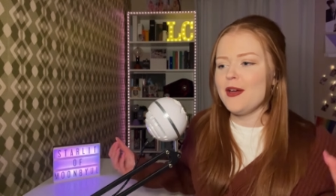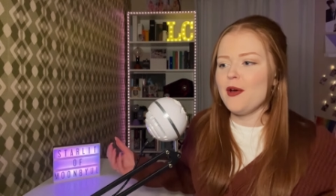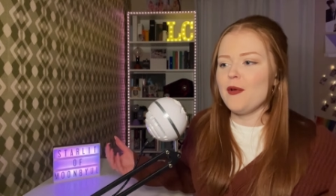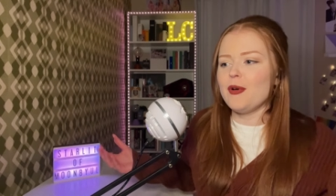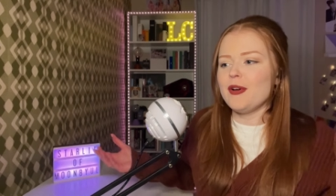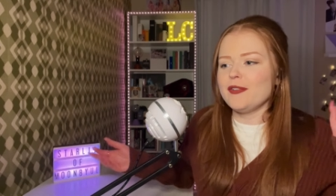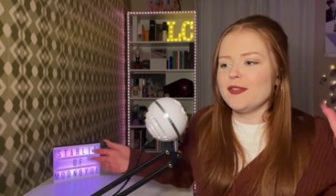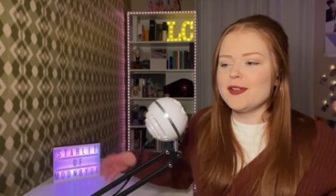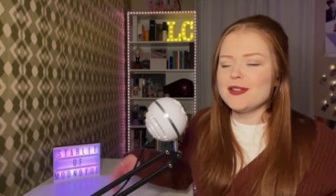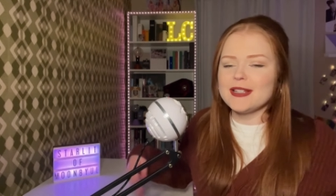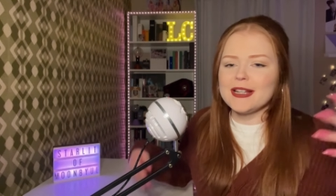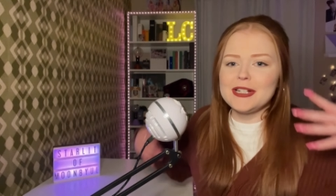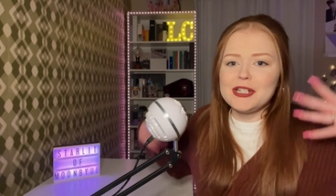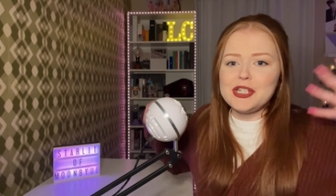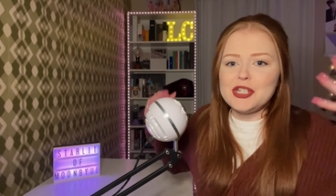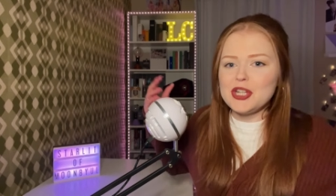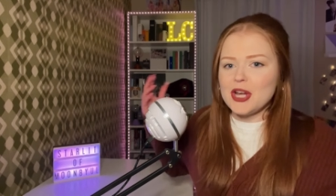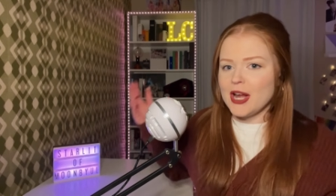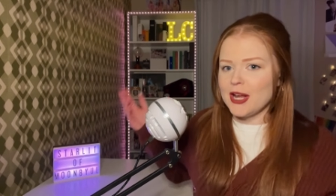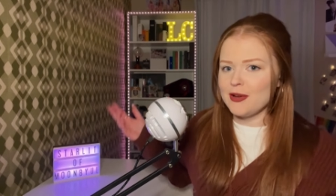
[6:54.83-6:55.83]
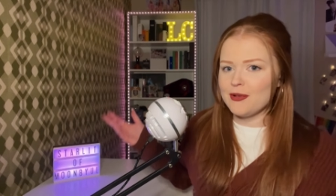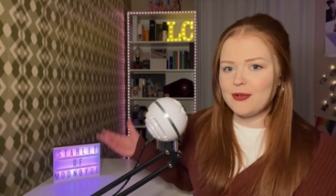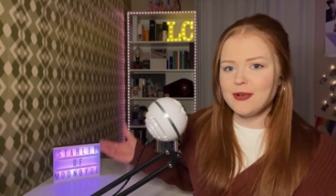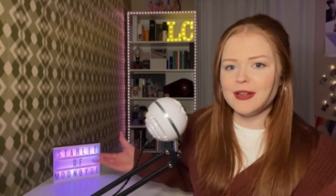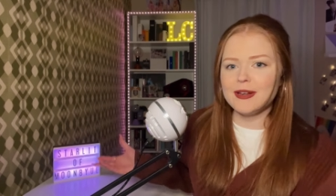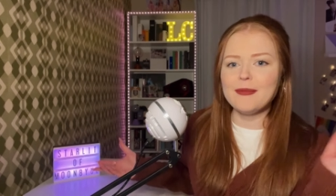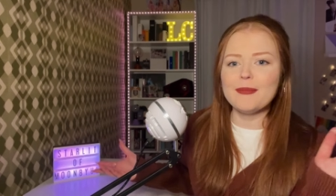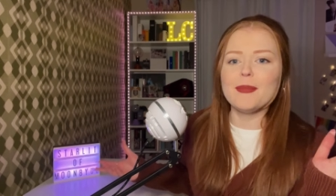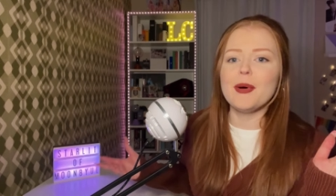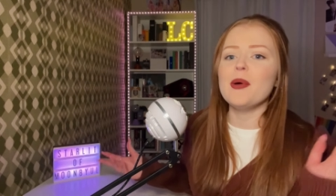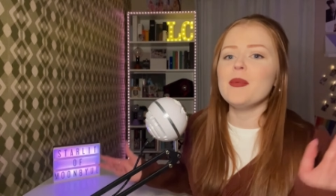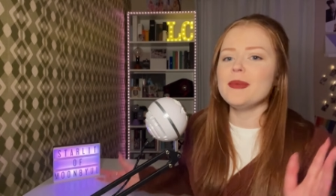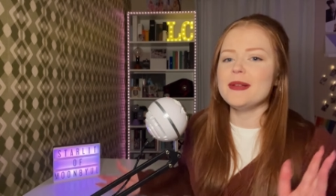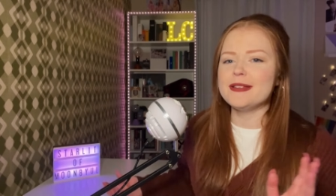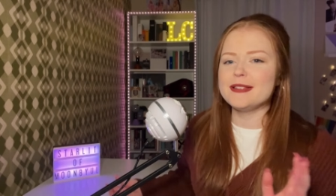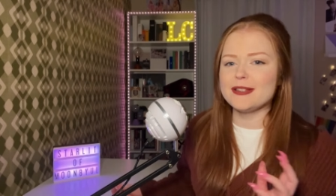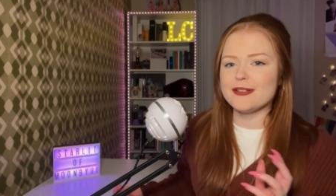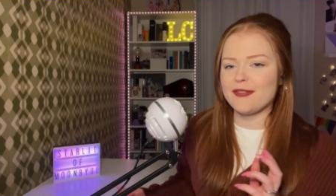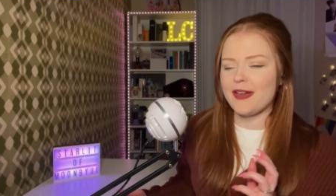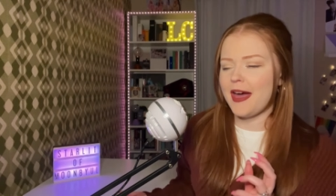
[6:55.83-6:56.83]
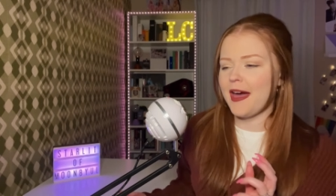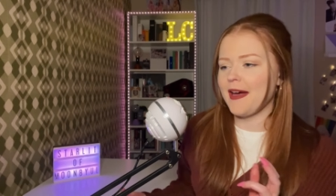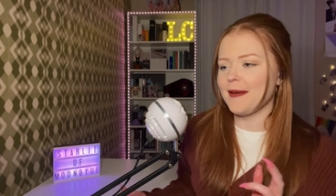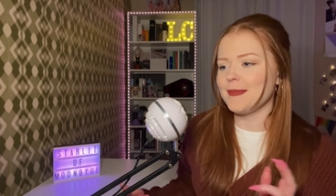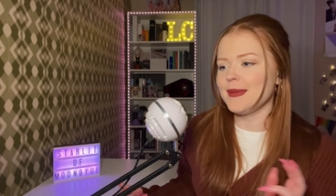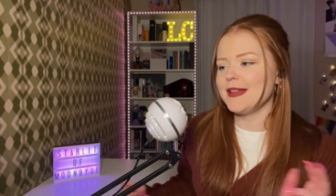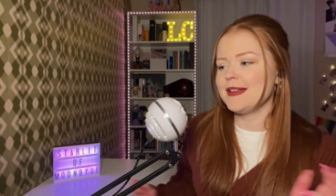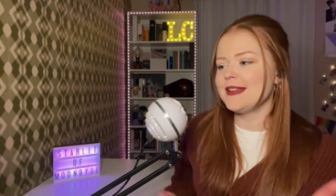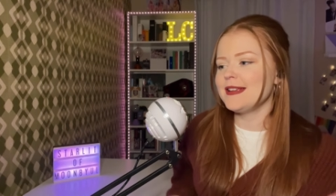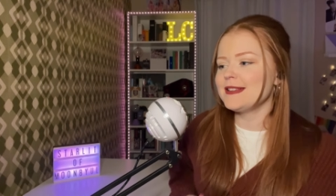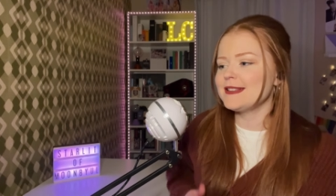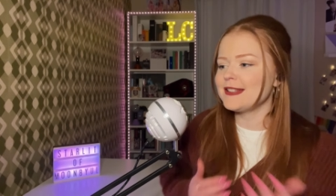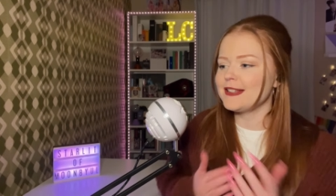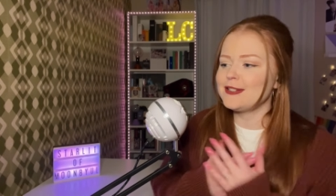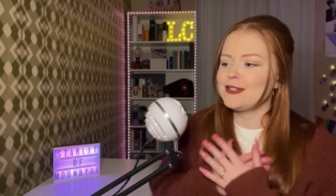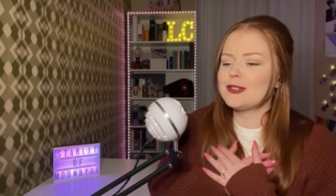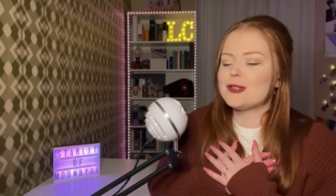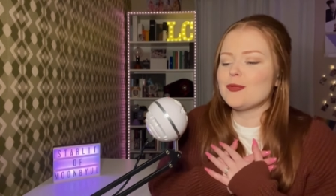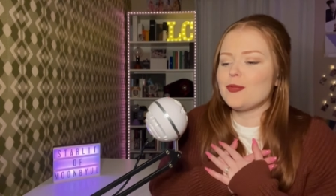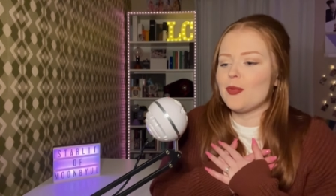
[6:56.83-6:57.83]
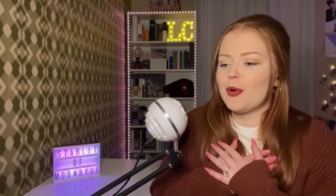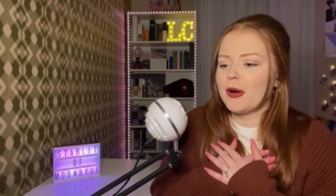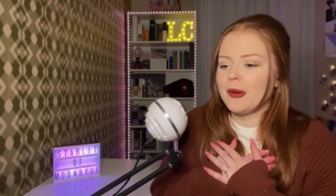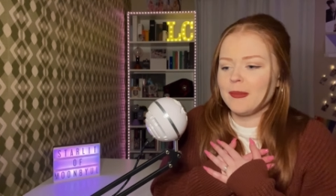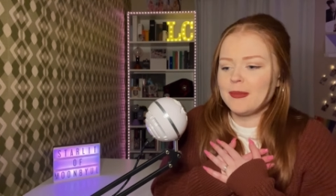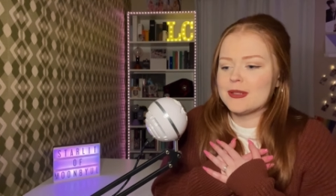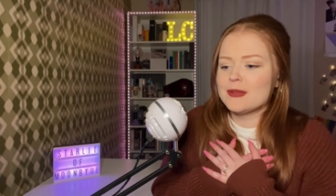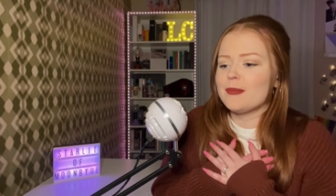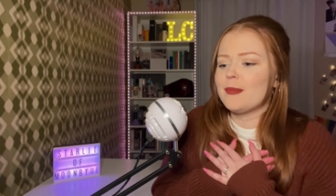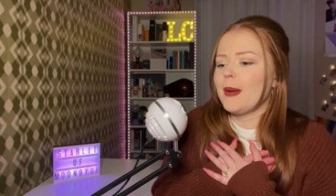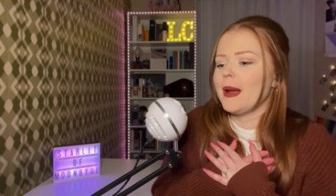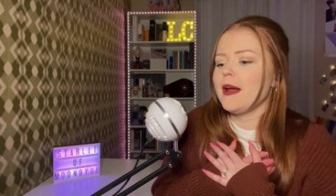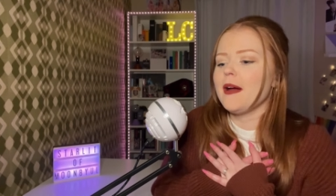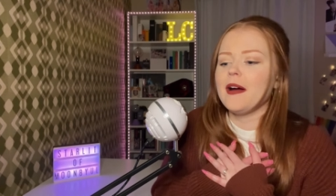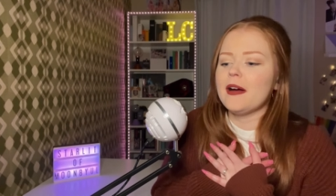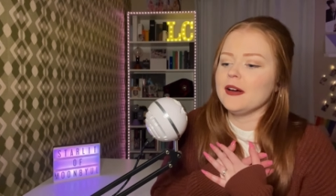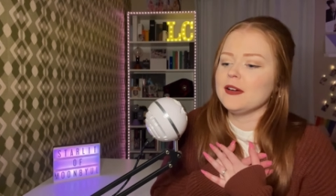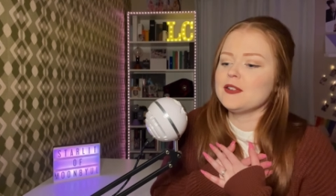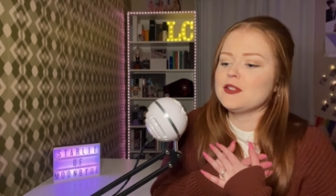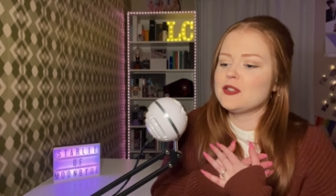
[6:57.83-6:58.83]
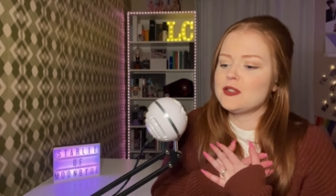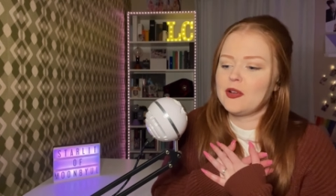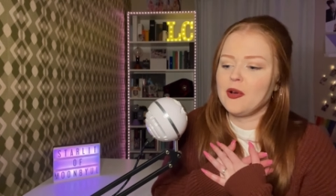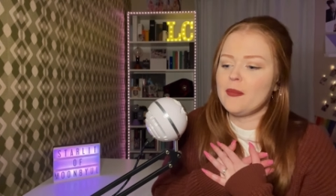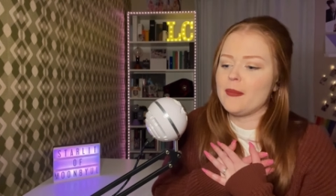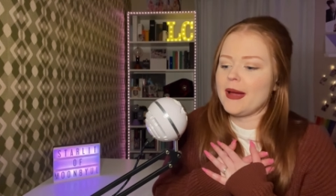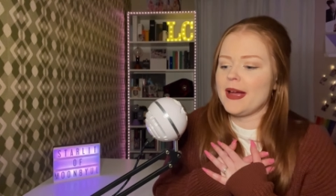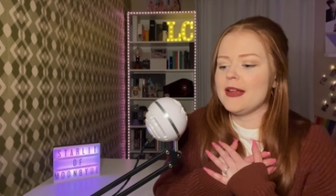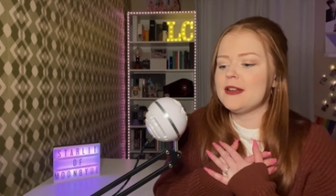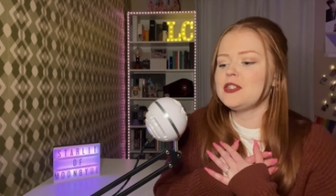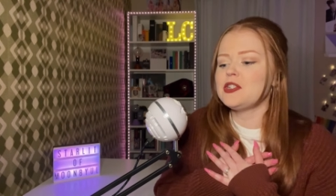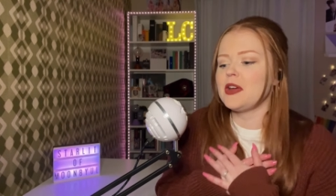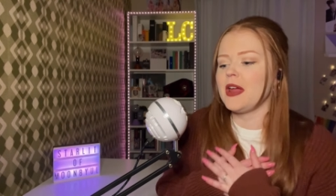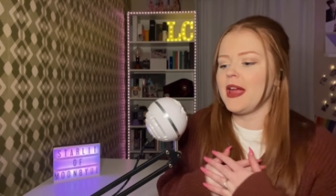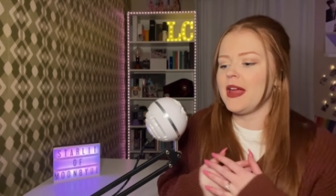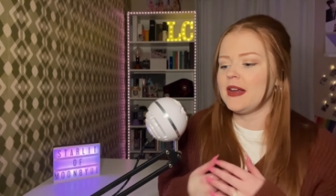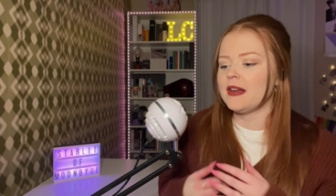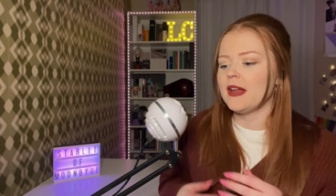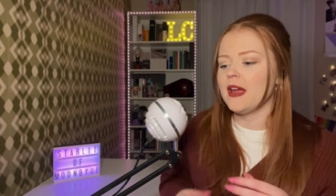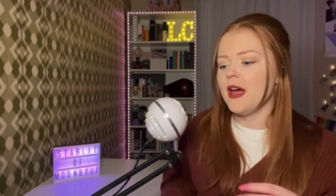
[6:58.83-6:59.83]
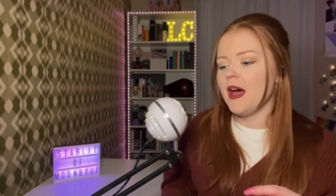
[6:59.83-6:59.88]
what feels like genuine moments of happiness it just warms my heart so much and